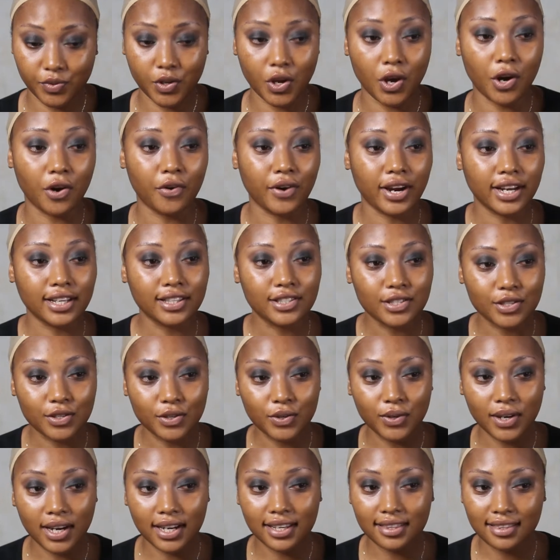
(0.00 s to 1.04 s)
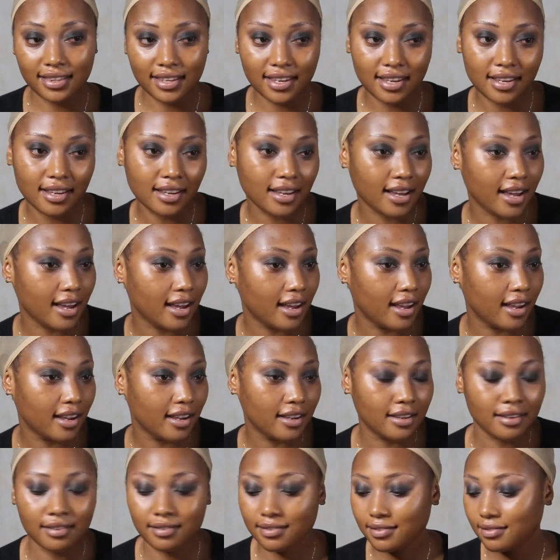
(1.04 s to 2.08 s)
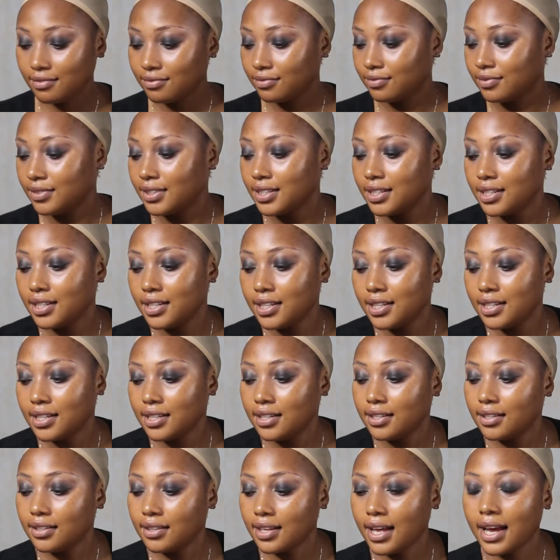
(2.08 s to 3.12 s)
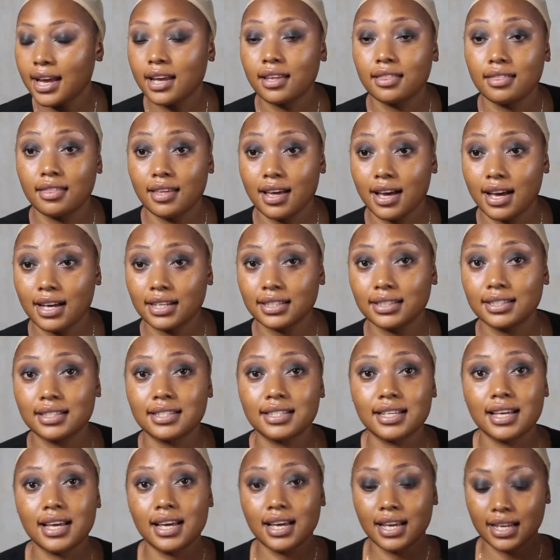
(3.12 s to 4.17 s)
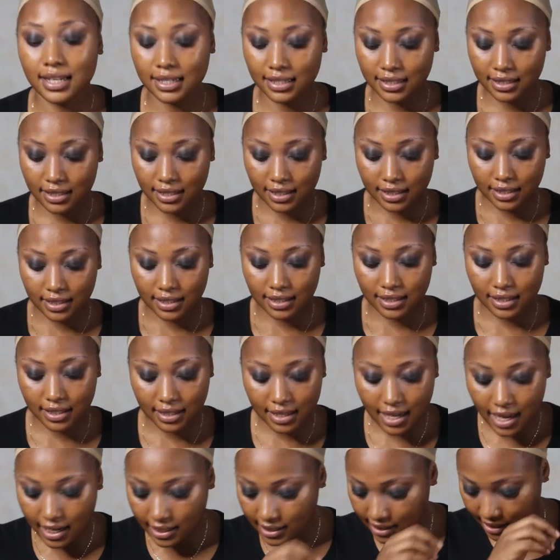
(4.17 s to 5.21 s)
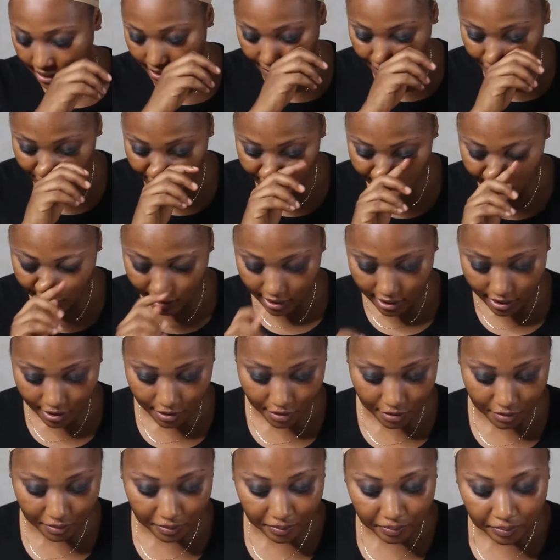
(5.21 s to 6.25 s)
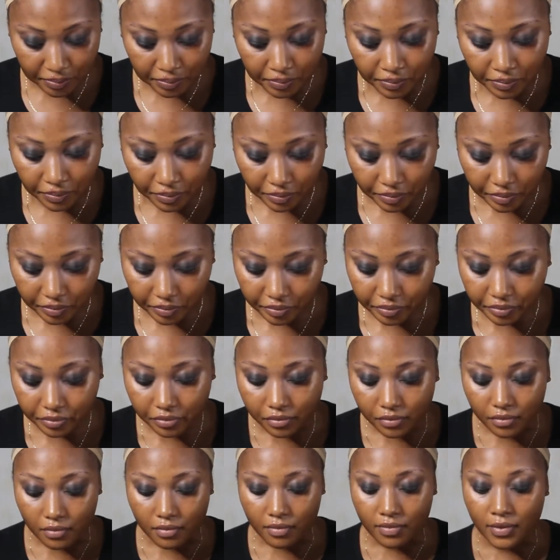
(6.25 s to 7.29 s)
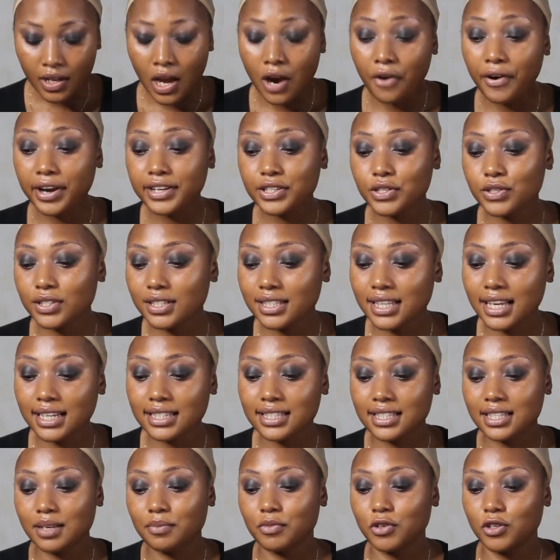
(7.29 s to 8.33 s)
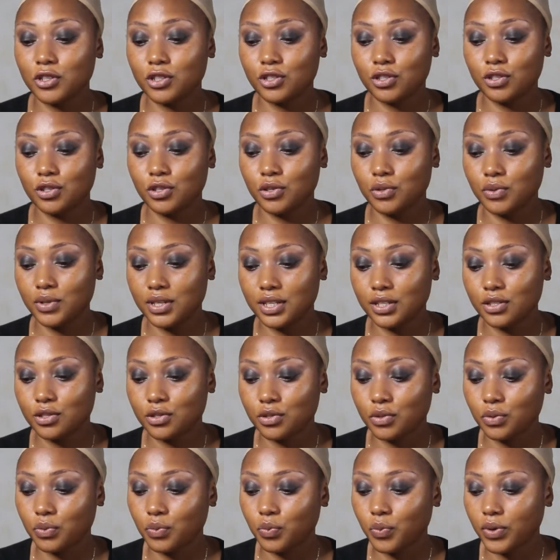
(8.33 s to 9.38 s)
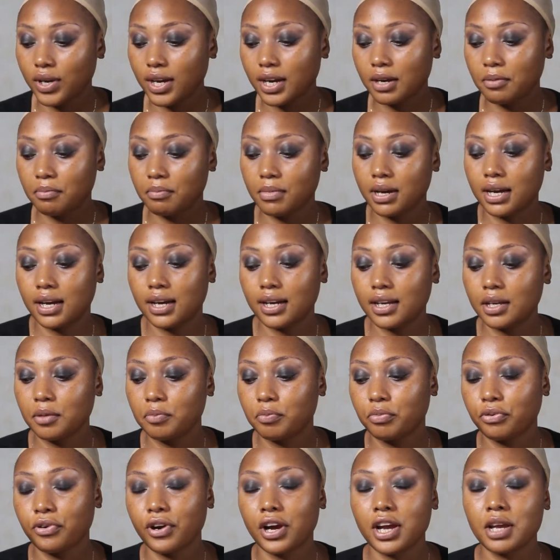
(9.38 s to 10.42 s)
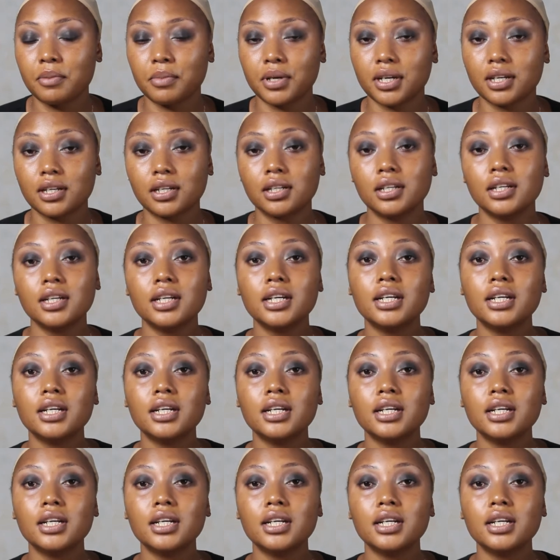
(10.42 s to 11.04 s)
All right, so I think I like that. And the next thing I'm going to do, all right, so the next thing I'm going to do is to wear my primer.